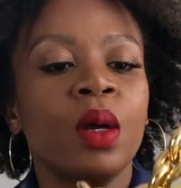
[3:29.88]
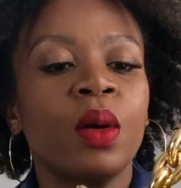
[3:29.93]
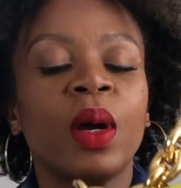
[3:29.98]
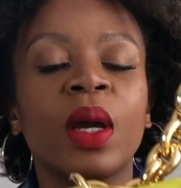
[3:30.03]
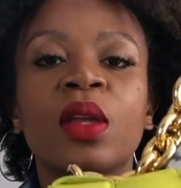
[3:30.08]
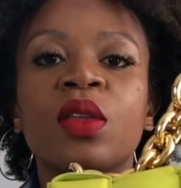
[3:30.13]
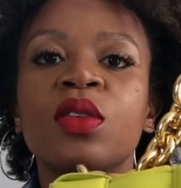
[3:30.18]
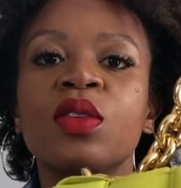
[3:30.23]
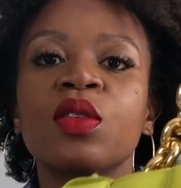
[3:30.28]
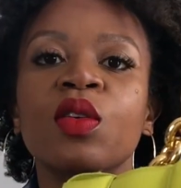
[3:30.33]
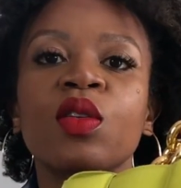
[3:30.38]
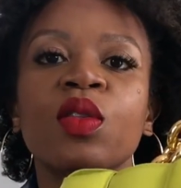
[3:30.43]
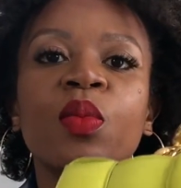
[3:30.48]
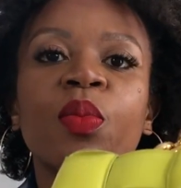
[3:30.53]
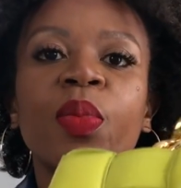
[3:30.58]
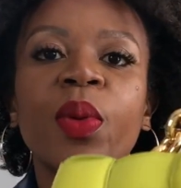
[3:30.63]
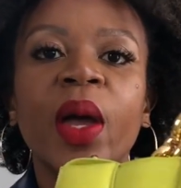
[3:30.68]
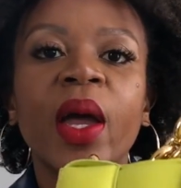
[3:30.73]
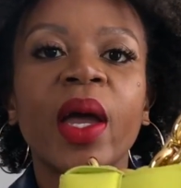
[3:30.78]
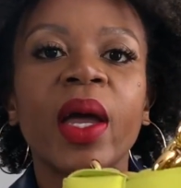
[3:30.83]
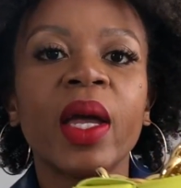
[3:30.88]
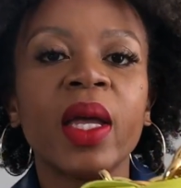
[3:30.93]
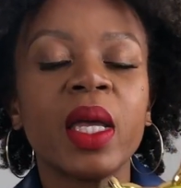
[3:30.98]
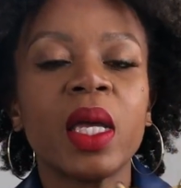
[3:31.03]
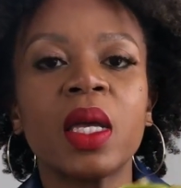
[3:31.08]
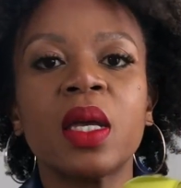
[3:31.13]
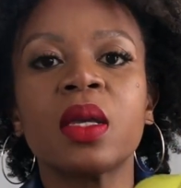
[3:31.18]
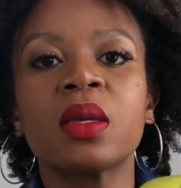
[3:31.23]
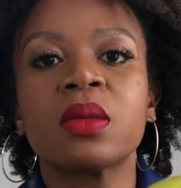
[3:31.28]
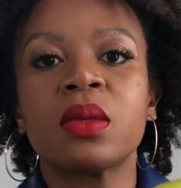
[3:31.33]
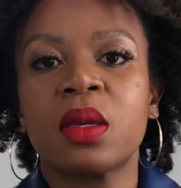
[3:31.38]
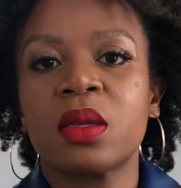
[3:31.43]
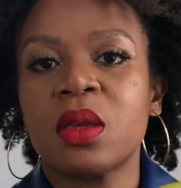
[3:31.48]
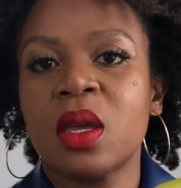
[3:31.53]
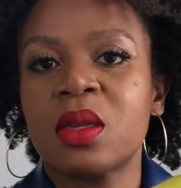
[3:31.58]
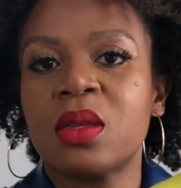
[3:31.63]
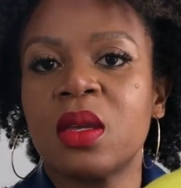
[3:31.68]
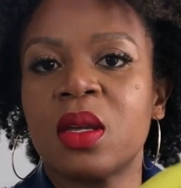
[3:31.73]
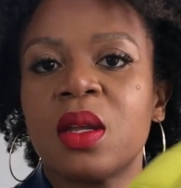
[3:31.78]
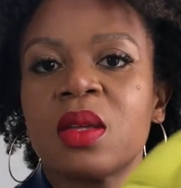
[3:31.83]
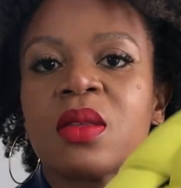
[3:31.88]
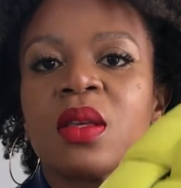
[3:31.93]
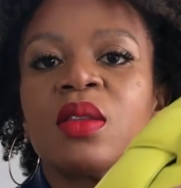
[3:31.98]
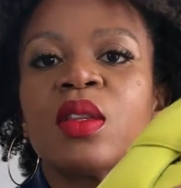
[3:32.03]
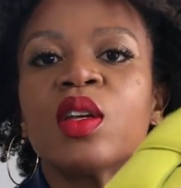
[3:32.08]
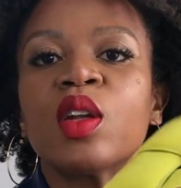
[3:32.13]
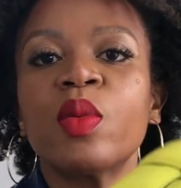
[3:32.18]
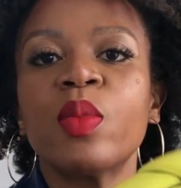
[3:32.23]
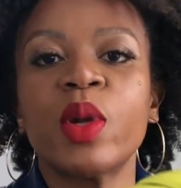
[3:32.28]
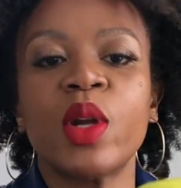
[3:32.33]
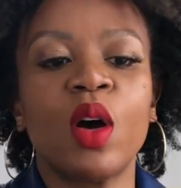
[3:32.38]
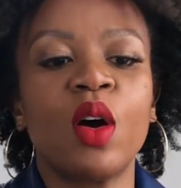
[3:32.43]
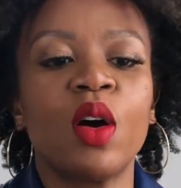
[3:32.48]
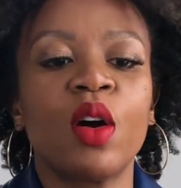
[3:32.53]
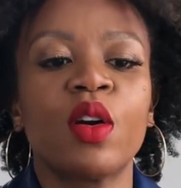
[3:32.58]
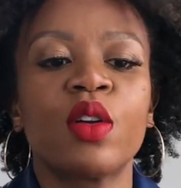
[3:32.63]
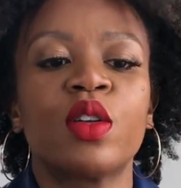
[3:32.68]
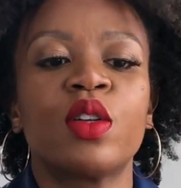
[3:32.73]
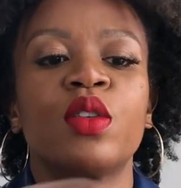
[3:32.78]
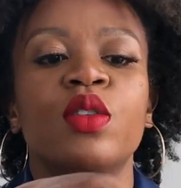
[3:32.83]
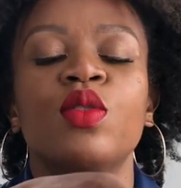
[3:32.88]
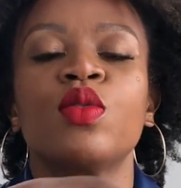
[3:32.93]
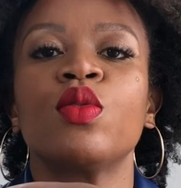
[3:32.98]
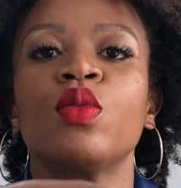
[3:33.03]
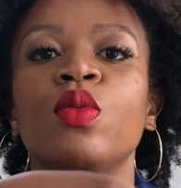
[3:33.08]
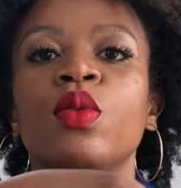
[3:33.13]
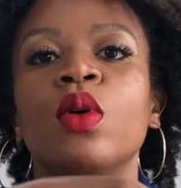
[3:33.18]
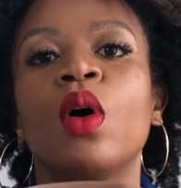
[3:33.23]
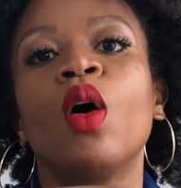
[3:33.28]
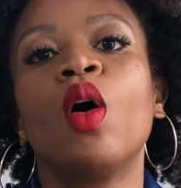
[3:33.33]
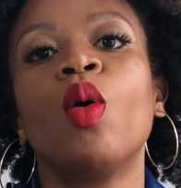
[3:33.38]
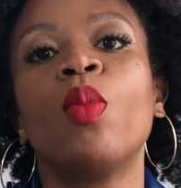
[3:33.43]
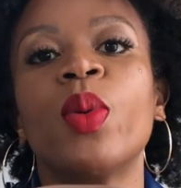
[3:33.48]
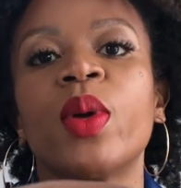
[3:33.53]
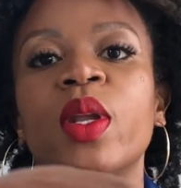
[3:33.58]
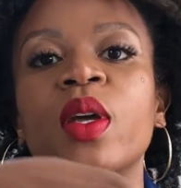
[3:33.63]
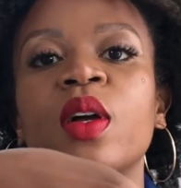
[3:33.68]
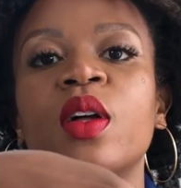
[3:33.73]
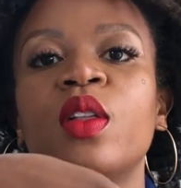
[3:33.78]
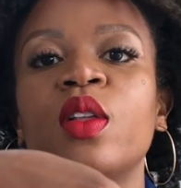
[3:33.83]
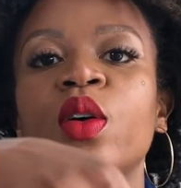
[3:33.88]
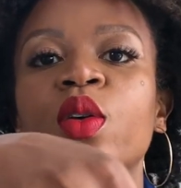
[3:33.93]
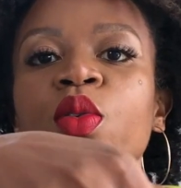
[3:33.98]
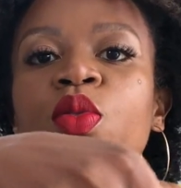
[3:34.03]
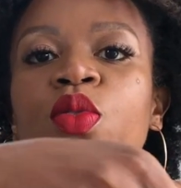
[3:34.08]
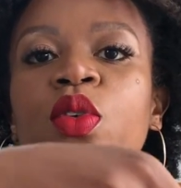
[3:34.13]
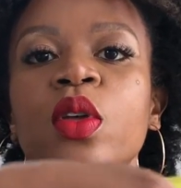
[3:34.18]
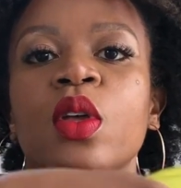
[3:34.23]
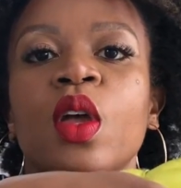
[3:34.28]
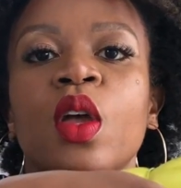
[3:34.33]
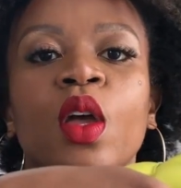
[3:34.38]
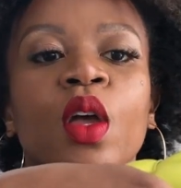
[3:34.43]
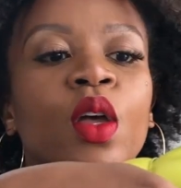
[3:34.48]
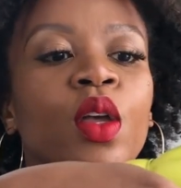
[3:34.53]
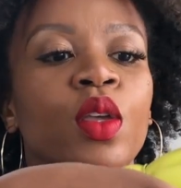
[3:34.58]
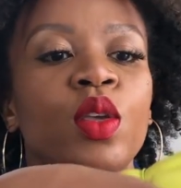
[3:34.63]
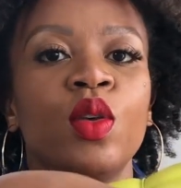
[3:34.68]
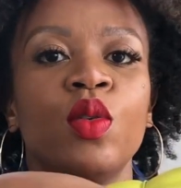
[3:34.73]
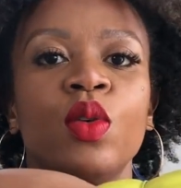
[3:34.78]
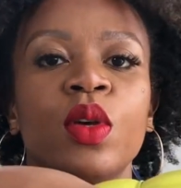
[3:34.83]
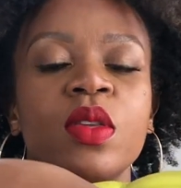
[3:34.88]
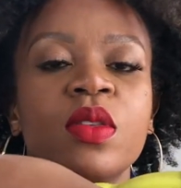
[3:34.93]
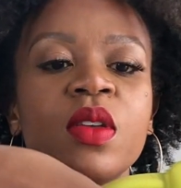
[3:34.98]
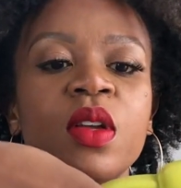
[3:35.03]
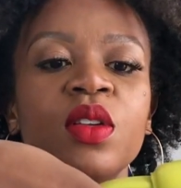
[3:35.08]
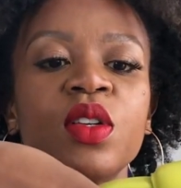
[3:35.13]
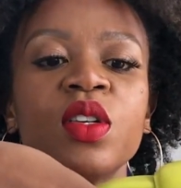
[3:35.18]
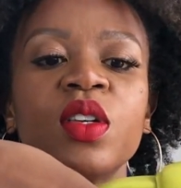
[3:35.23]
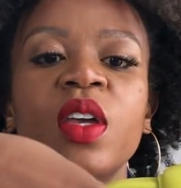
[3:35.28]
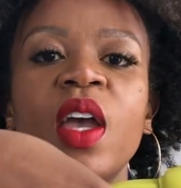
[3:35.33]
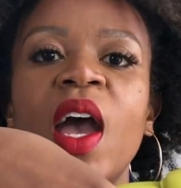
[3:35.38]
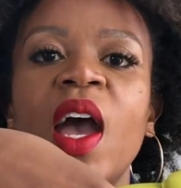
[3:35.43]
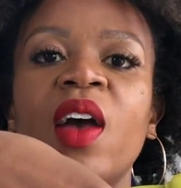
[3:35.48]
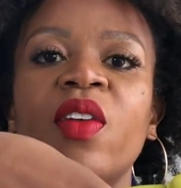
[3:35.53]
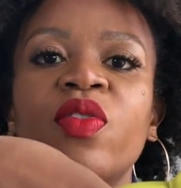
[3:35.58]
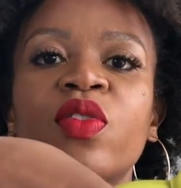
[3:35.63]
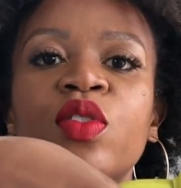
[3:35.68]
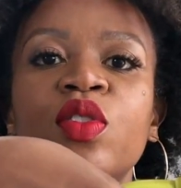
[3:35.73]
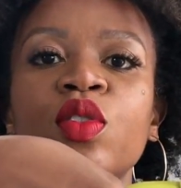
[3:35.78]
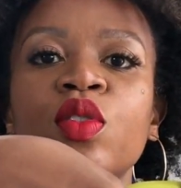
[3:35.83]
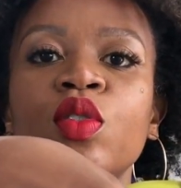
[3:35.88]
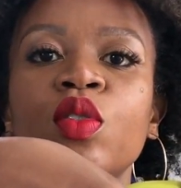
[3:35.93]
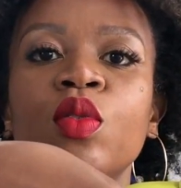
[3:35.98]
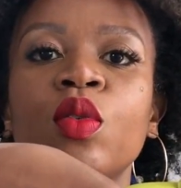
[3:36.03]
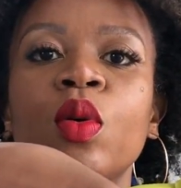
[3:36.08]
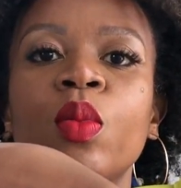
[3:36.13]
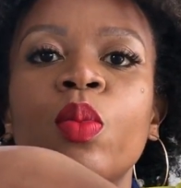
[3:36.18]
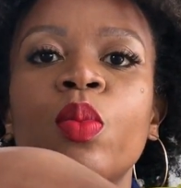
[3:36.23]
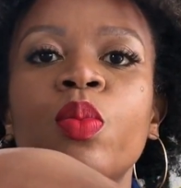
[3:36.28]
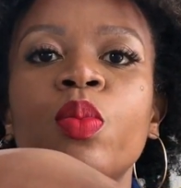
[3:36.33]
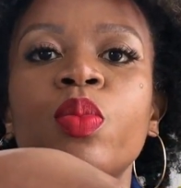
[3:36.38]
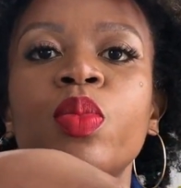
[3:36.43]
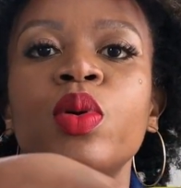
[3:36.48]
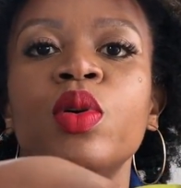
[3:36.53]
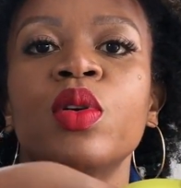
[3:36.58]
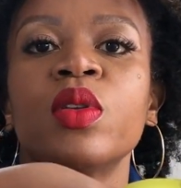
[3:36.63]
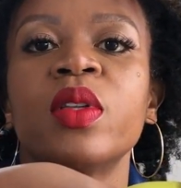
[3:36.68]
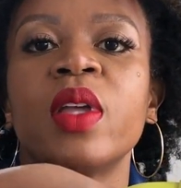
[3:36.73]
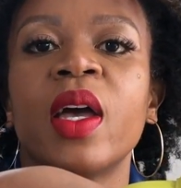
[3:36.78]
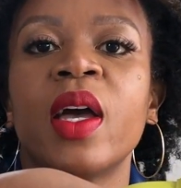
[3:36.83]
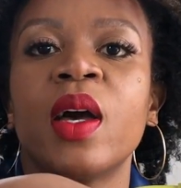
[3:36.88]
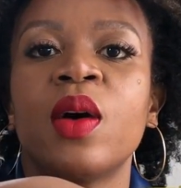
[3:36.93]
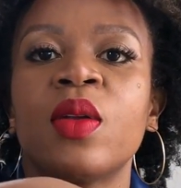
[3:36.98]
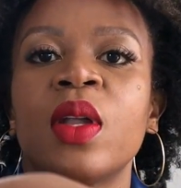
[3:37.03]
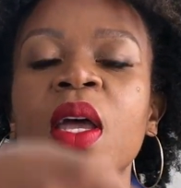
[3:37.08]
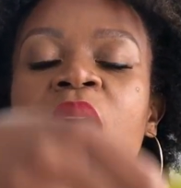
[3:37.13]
All right, so the bag is, as I said, it's a little bit hard to open and close. You essentially have to pull down